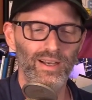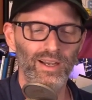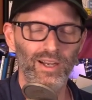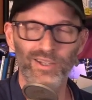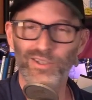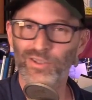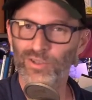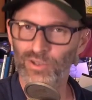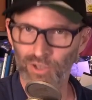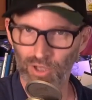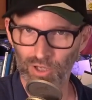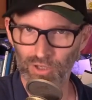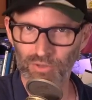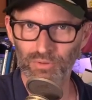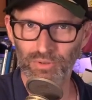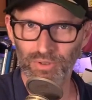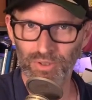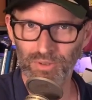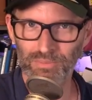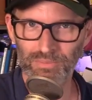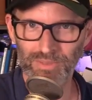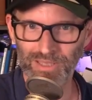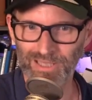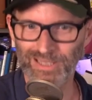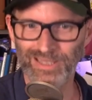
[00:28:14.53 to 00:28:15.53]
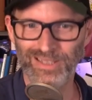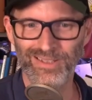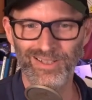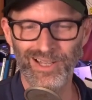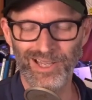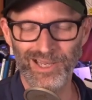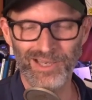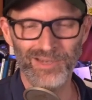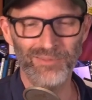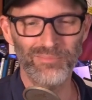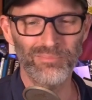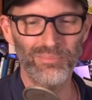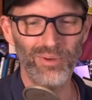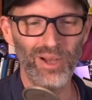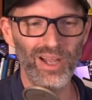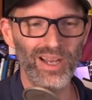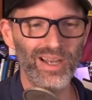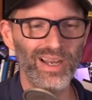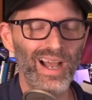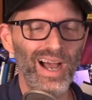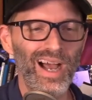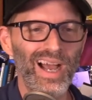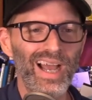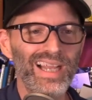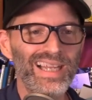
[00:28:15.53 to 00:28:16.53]
Uh, good luck with your meeting, Len.
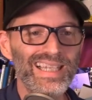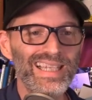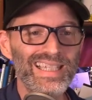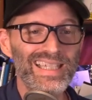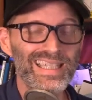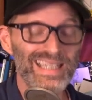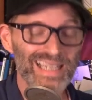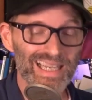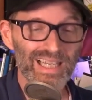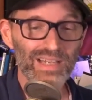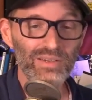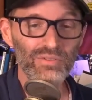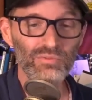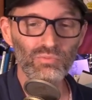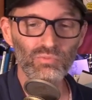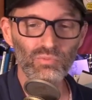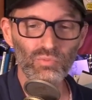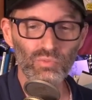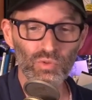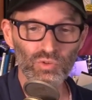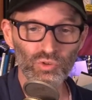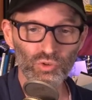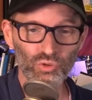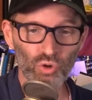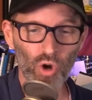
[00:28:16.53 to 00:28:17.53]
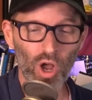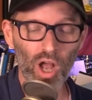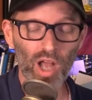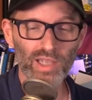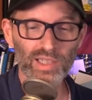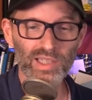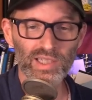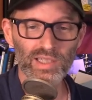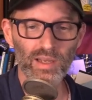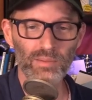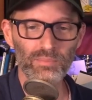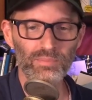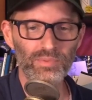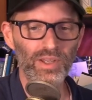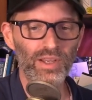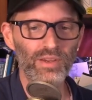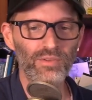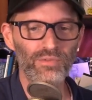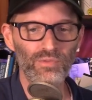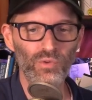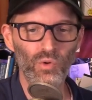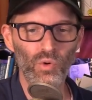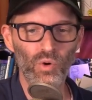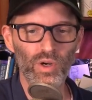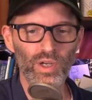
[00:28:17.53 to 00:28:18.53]
But uh, he did draw something
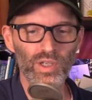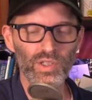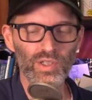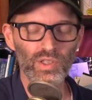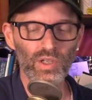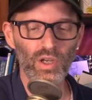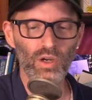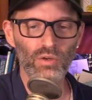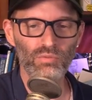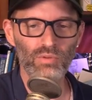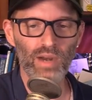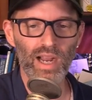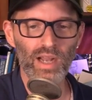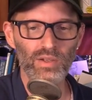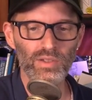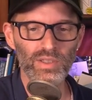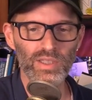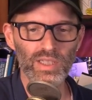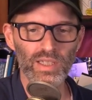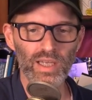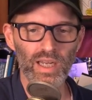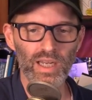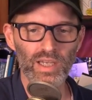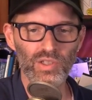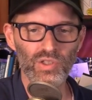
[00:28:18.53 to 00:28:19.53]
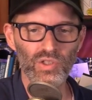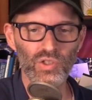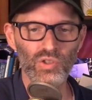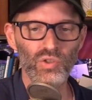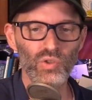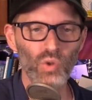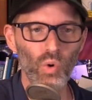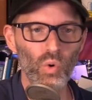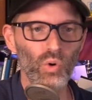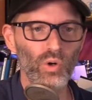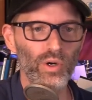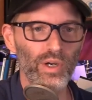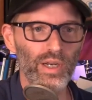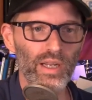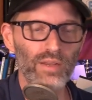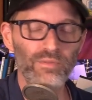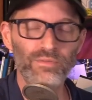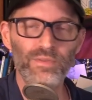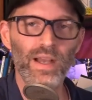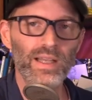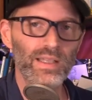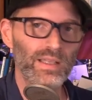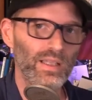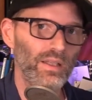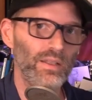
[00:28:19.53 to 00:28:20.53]
for us around today's story. In
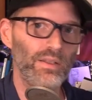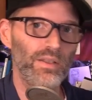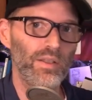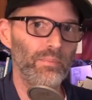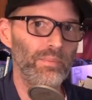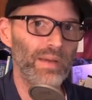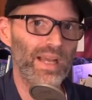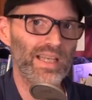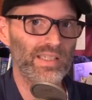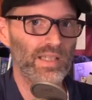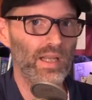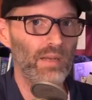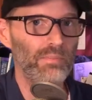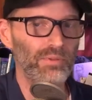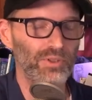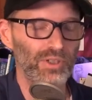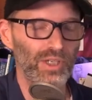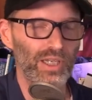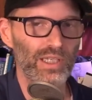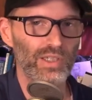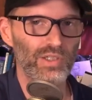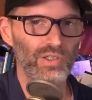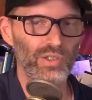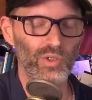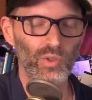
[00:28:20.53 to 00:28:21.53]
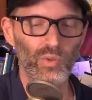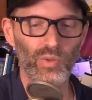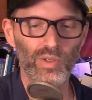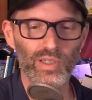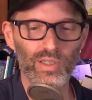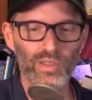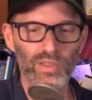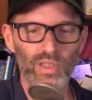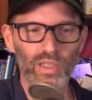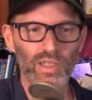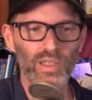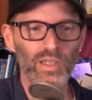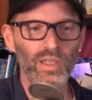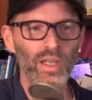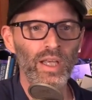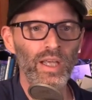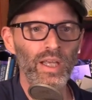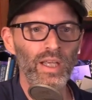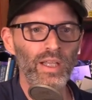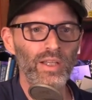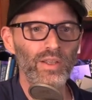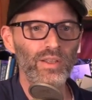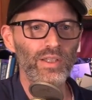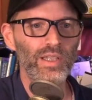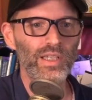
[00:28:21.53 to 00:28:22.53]
fact, the, the past couple days' stories, the
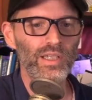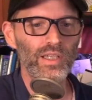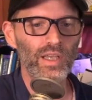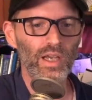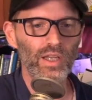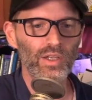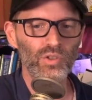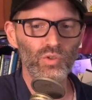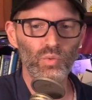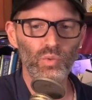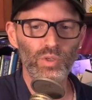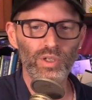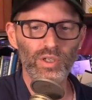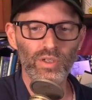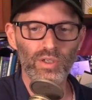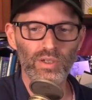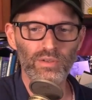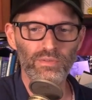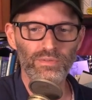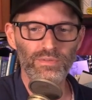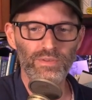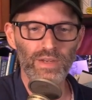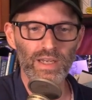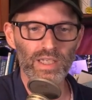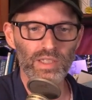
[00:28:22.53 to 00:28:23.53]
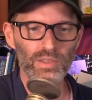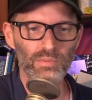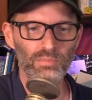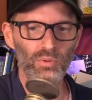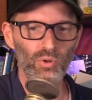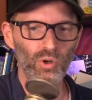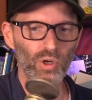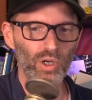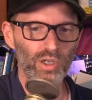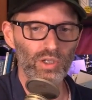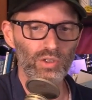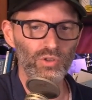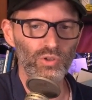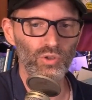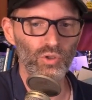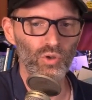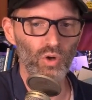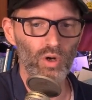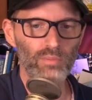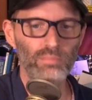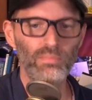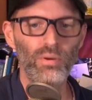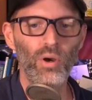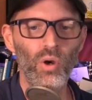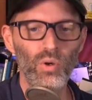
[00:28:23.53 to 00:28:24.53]
the uh, Twitter and Facebook New
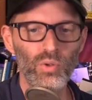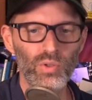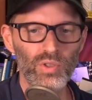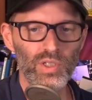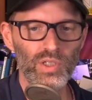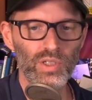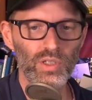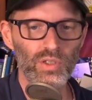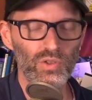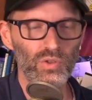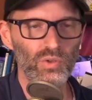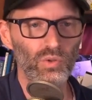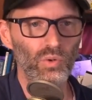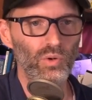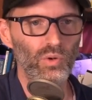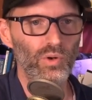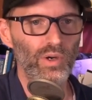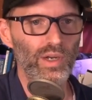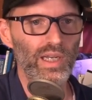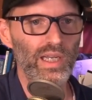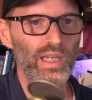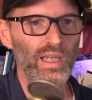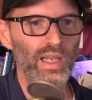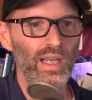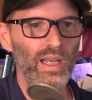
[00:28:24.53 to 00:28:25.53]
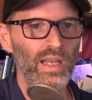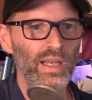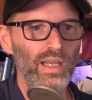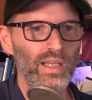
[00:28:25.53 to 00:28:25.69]
York Post story.